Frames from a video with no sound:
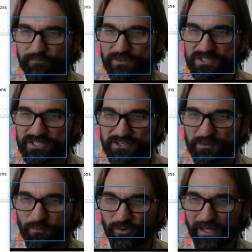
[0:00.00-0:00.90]
The states
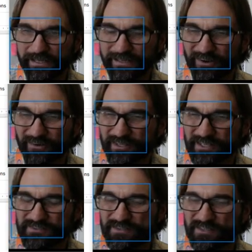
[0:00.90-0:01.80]
are more like
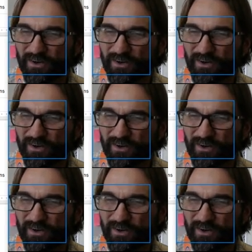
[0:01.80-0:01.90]
counties